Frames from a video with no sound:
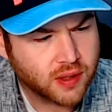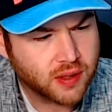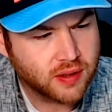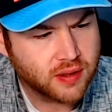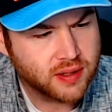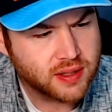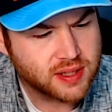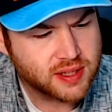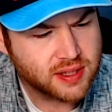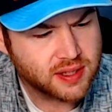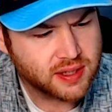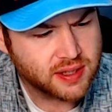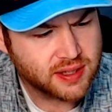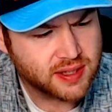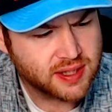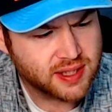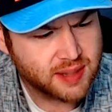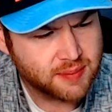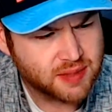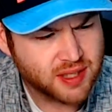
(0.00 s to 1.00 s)
This
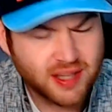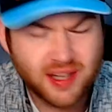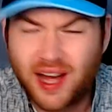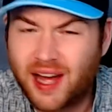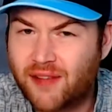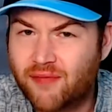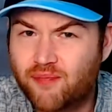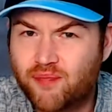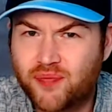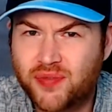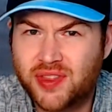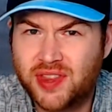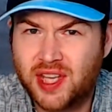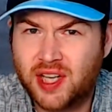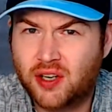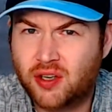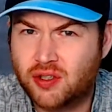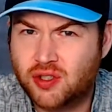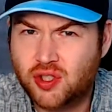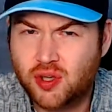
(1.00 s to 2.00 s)
seems a lot
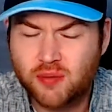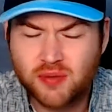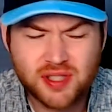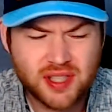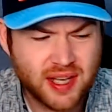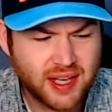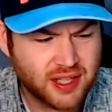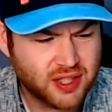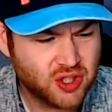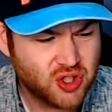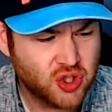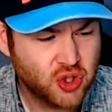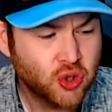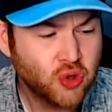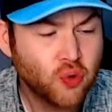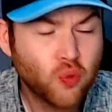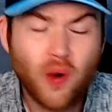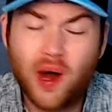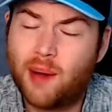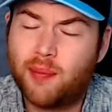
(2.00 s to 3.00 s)
thicker. It's almost like two
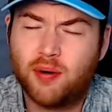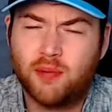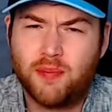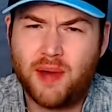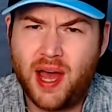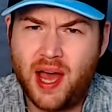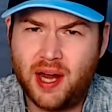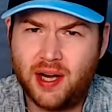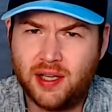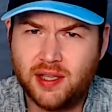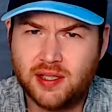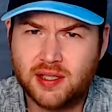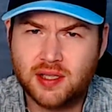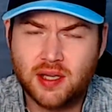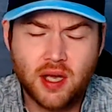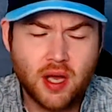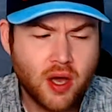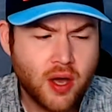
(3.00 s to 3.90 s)
Whopper patties.